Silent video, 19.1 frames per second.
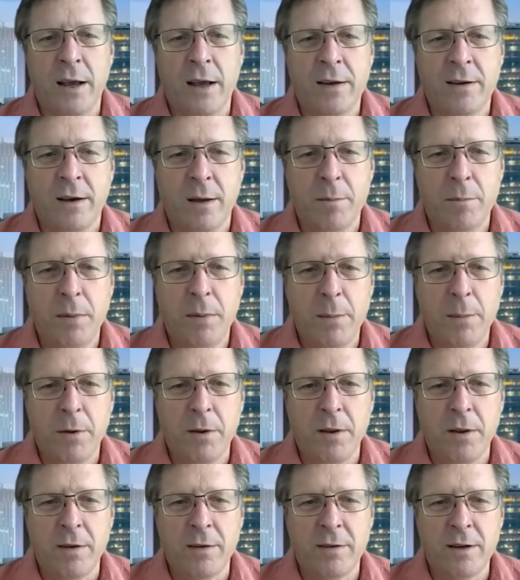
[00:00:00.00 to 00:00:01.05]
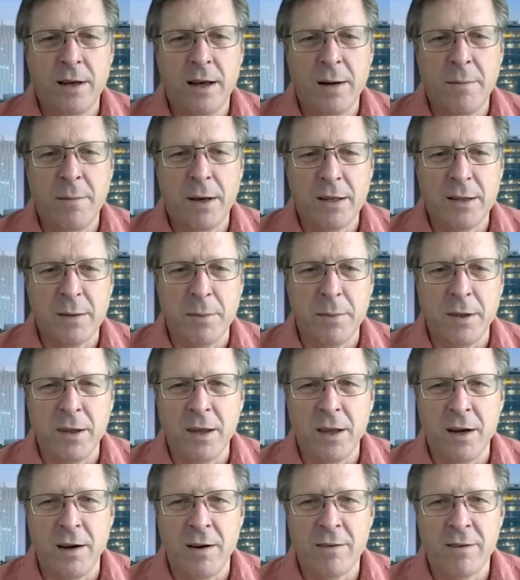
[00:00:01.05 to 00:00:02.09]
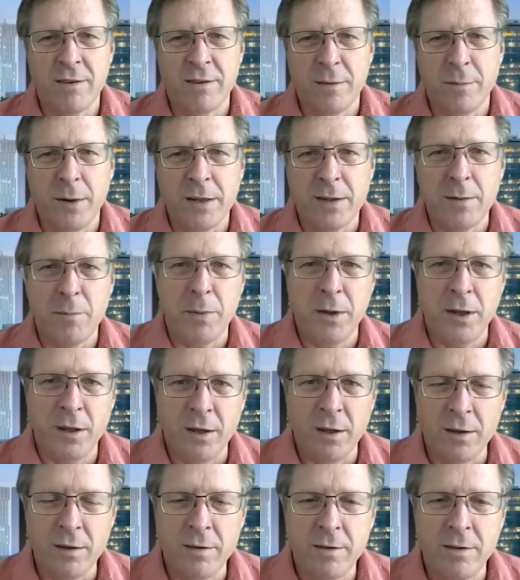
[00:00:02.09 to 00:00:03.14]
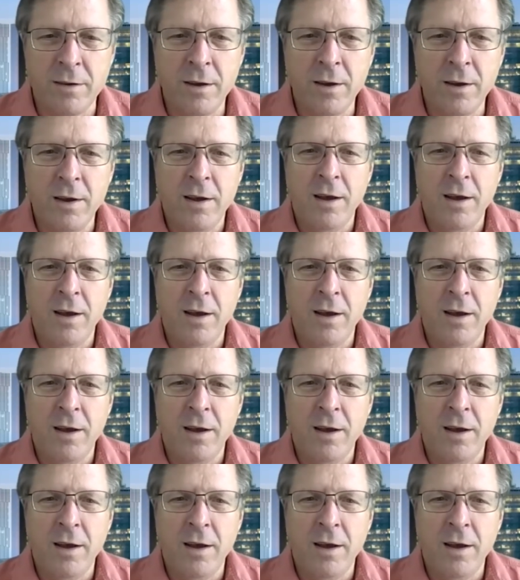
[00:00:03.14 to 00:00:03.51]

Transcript: I tell people it's not about the billionaires, it's about the billions.